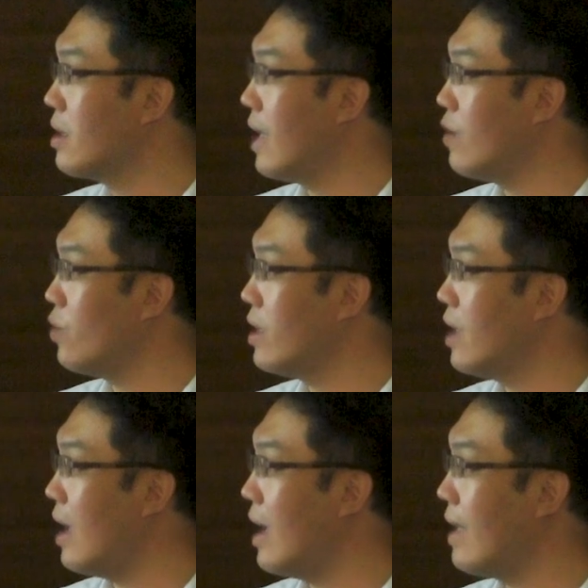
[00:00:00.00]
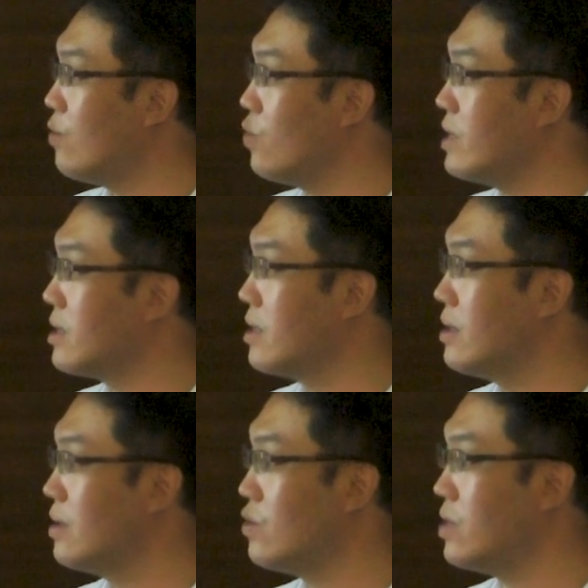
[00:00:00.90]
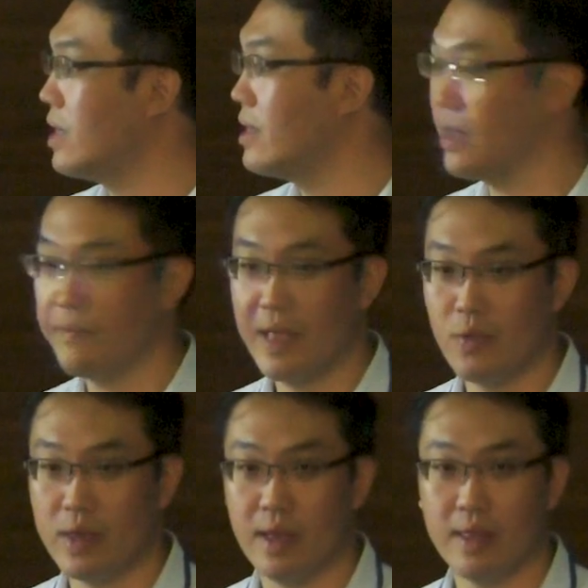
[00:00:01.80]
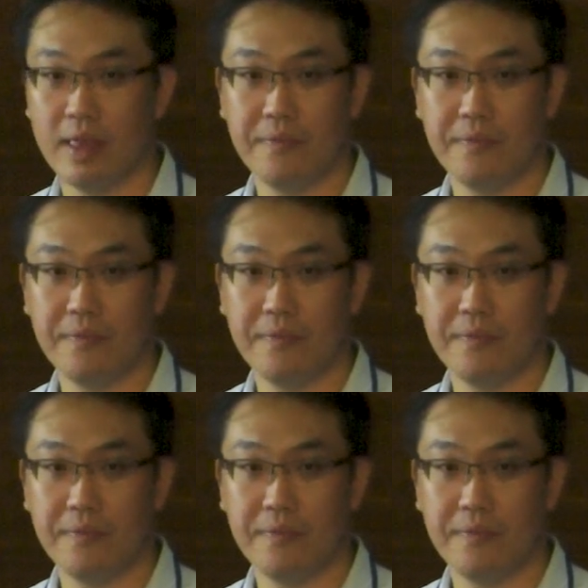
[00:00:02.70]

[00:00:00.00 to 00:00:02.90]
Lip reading: carry high-risk genetic variant,